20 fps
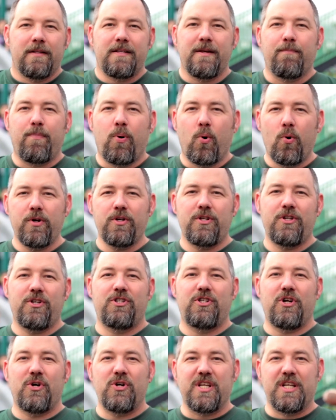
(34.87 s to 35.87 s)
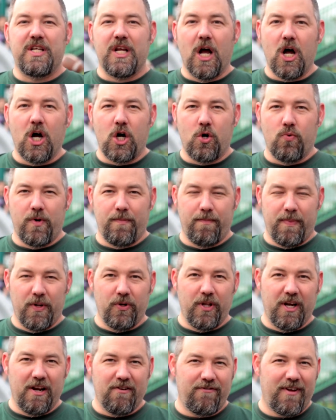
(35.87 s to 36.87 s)
It's important to start young when
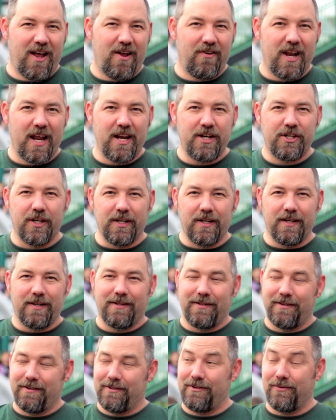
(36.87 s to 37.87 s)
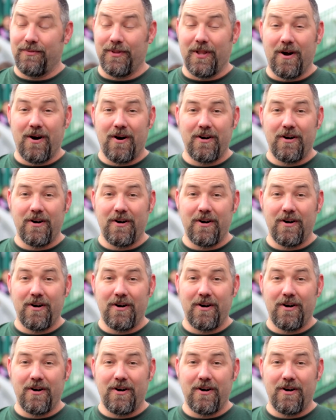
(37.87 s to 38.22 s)
building a foundation. So when the